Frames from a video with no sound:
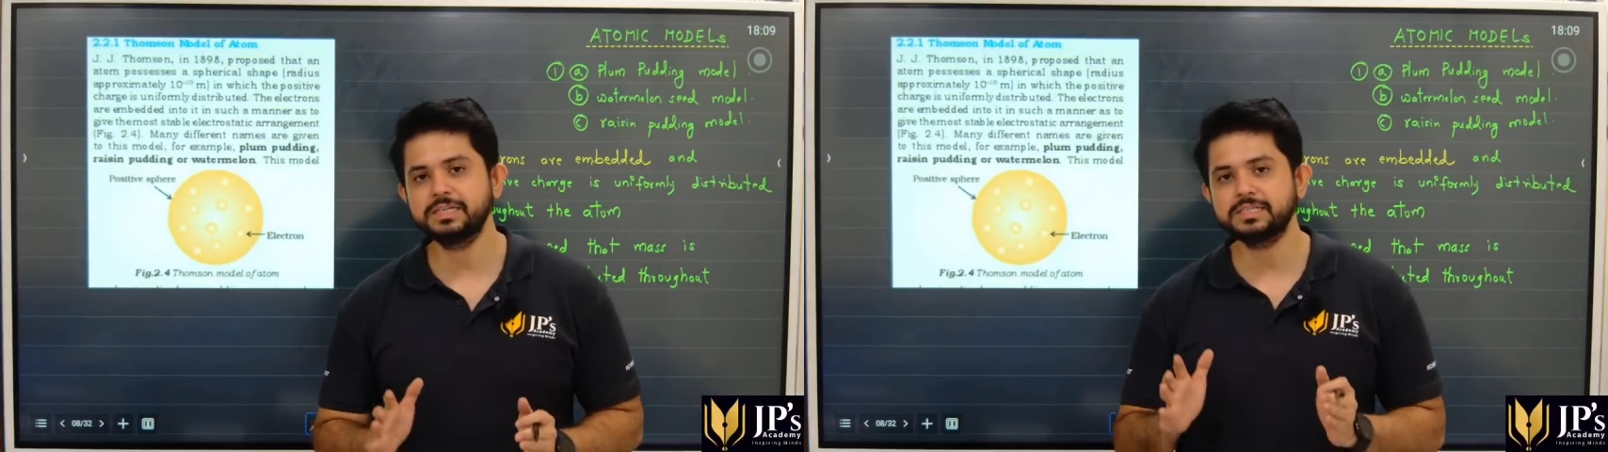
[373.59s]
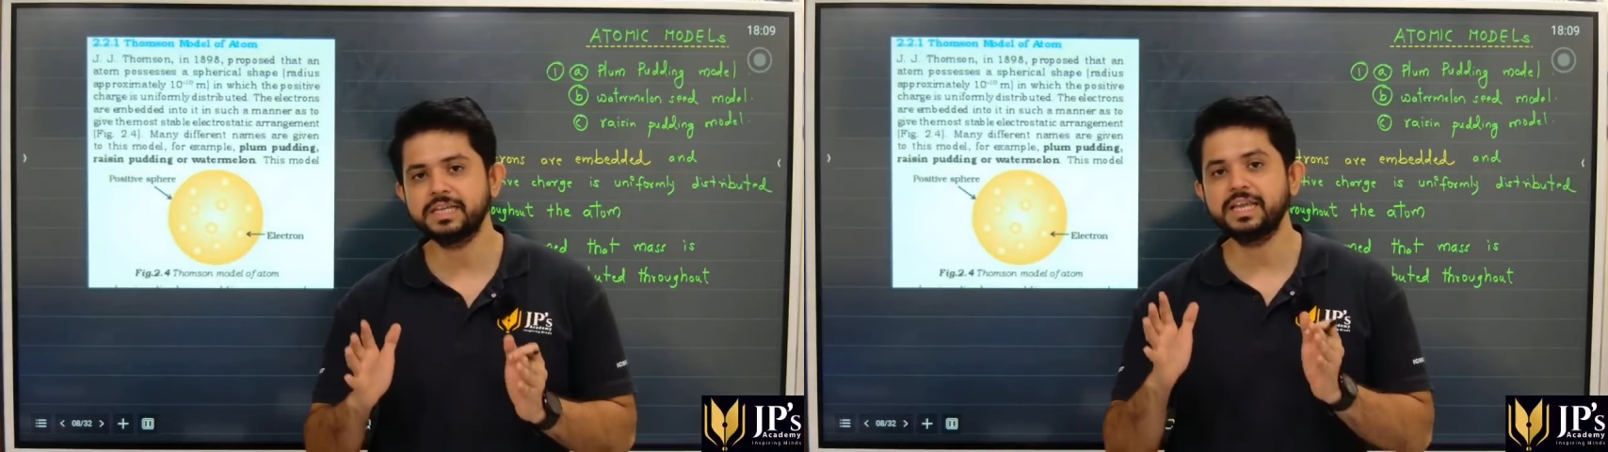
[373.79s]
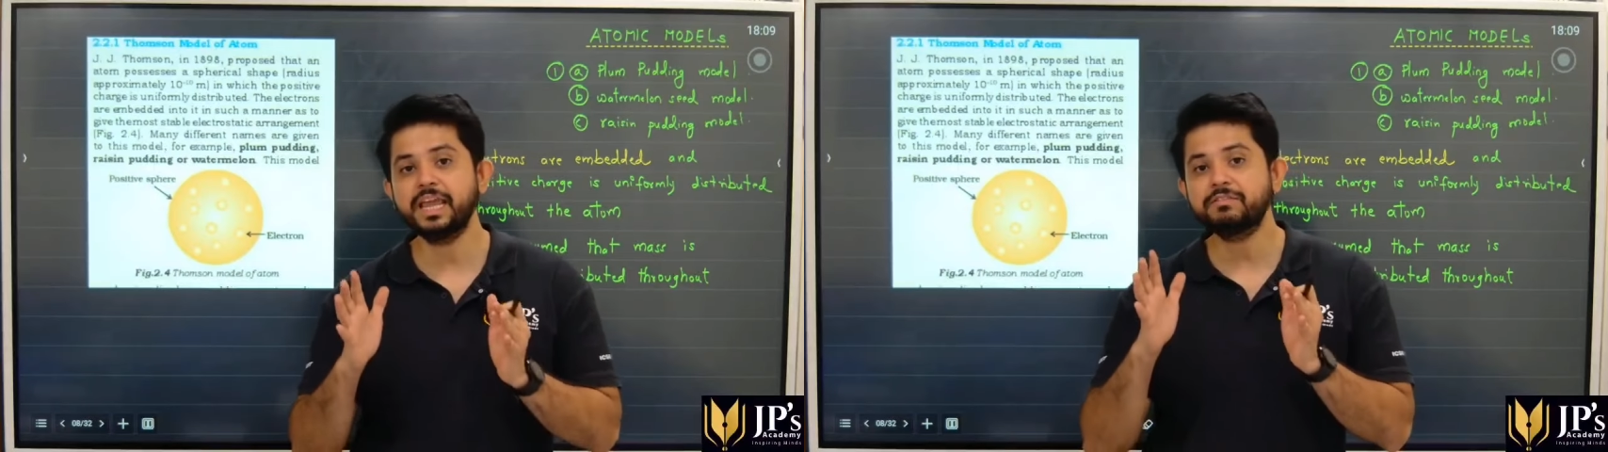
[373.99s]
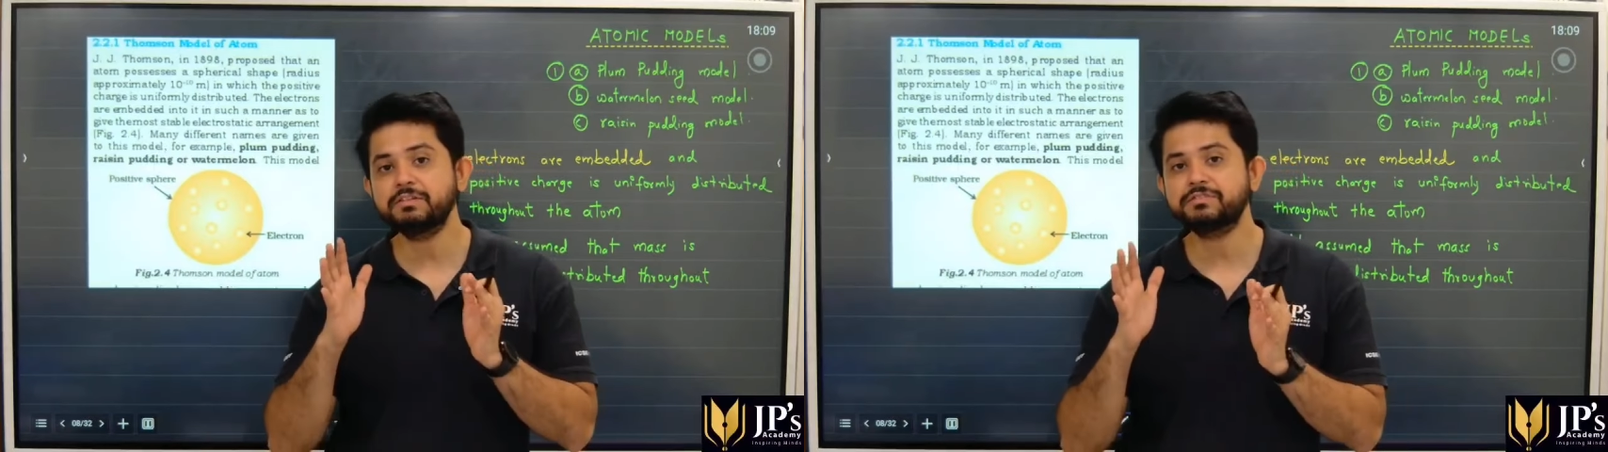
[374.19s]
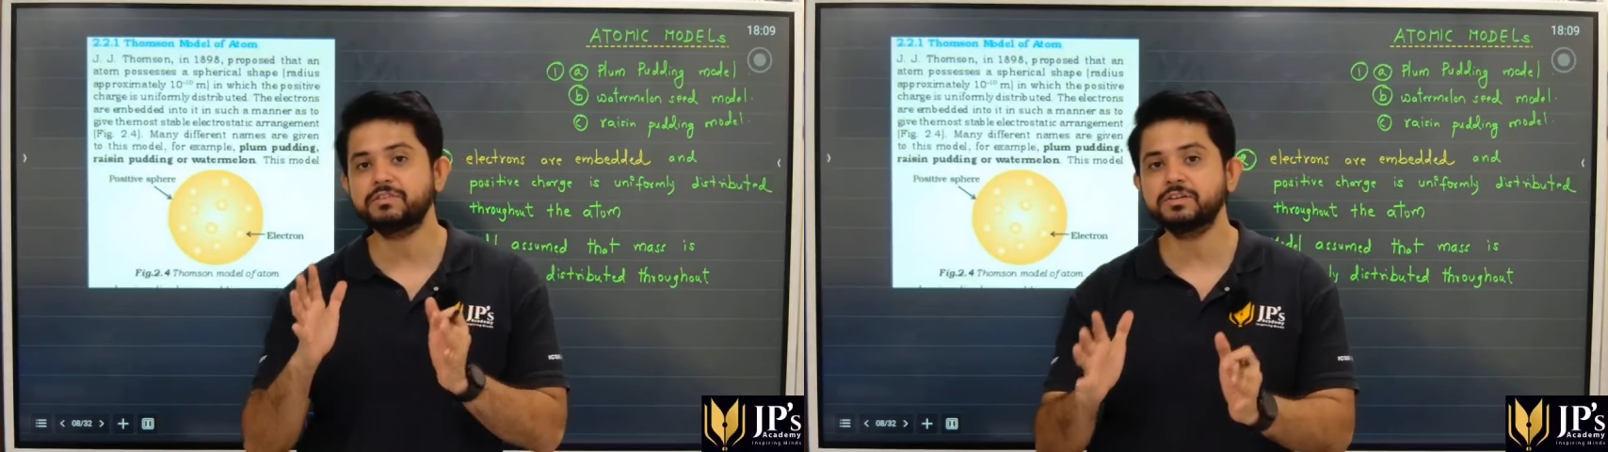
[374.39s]
is he gave
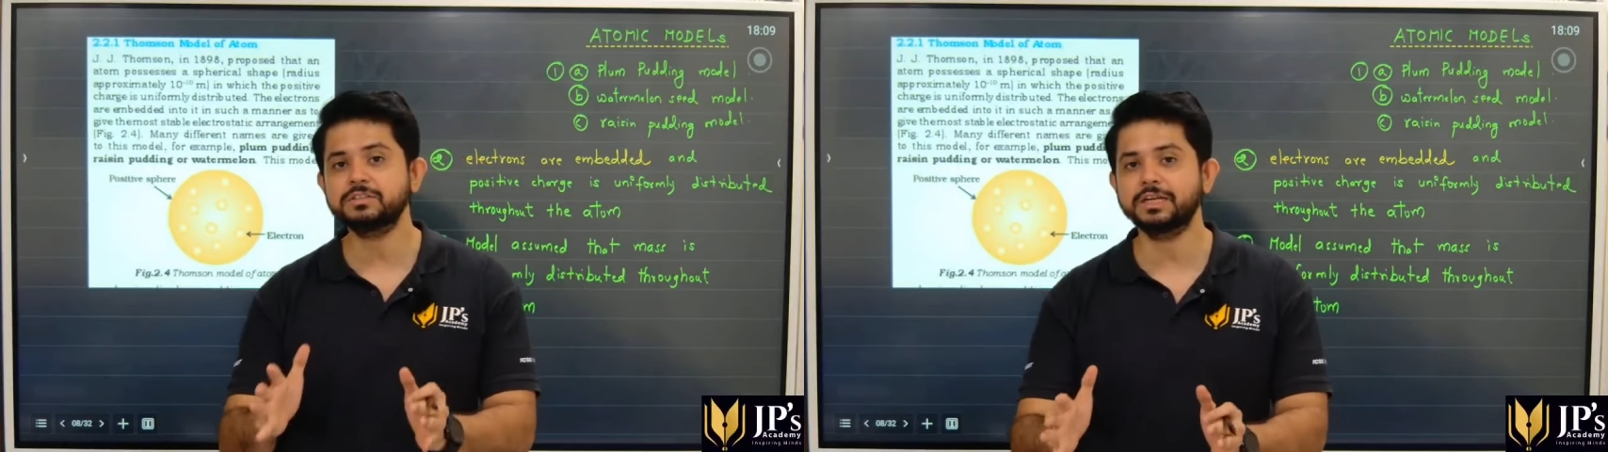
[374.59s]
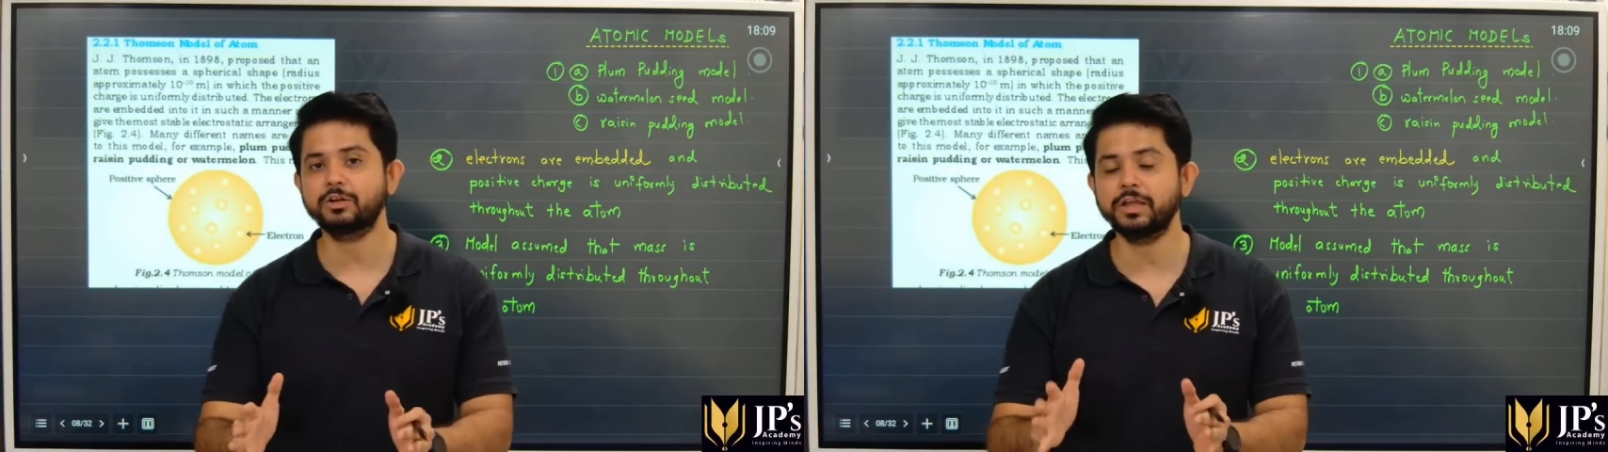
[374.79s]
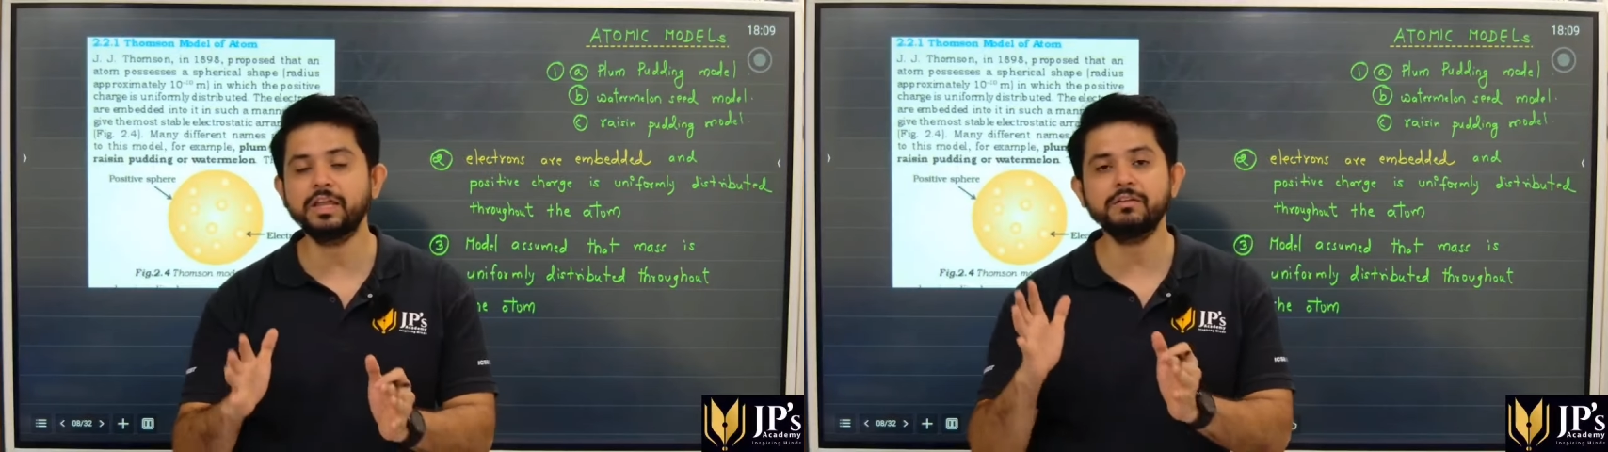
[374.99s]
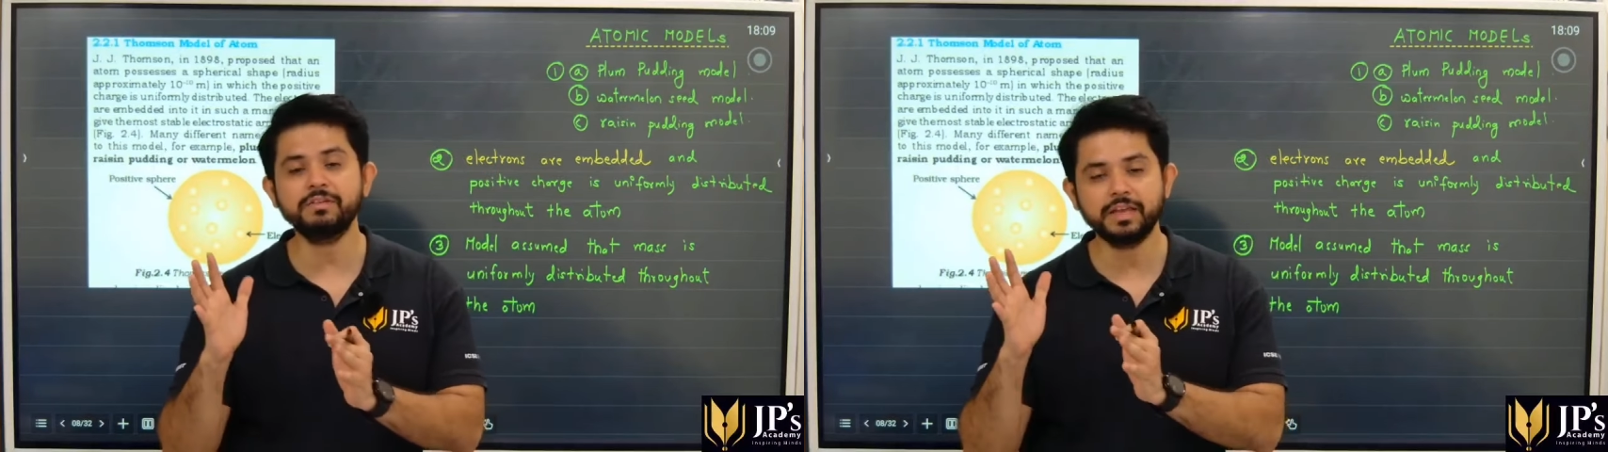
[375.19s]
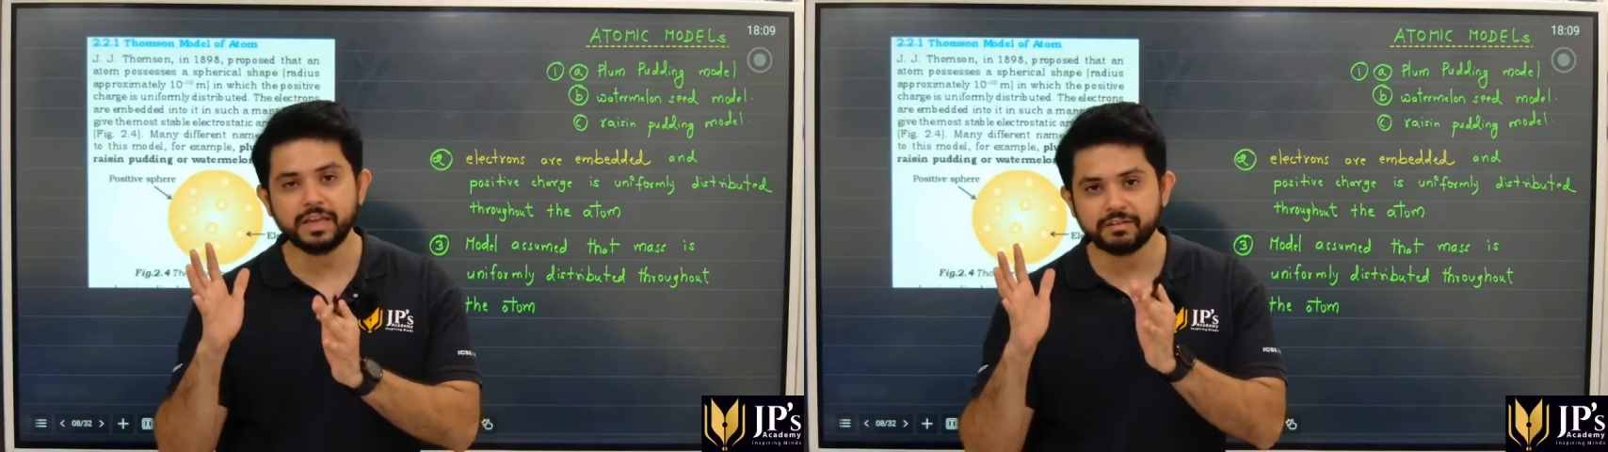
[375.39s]

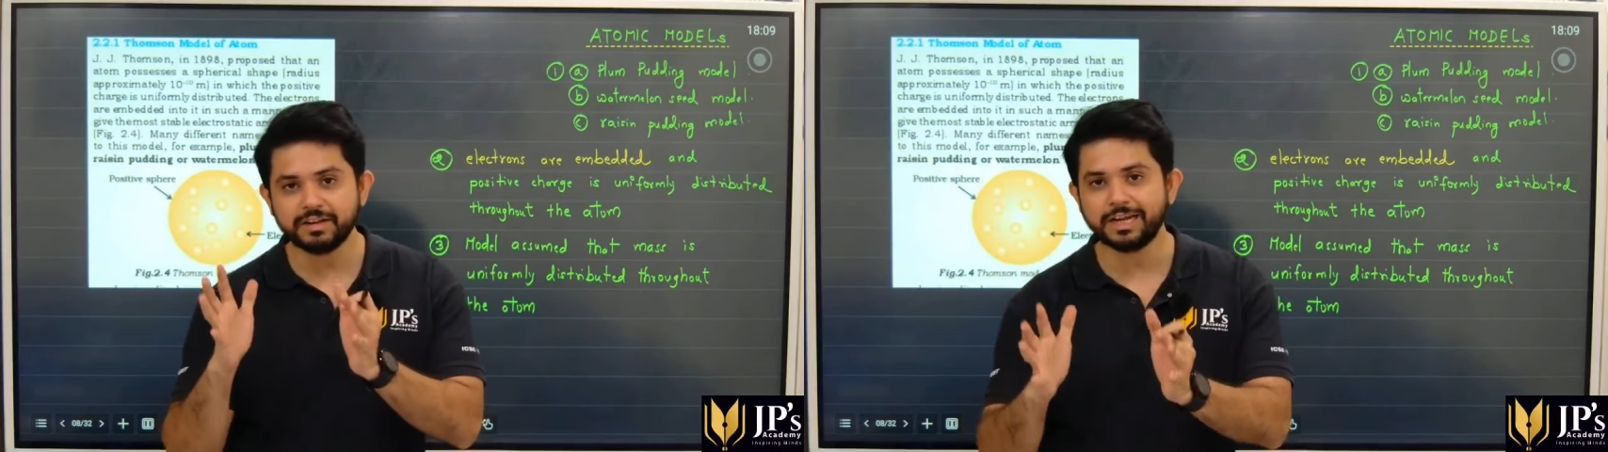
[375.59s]
an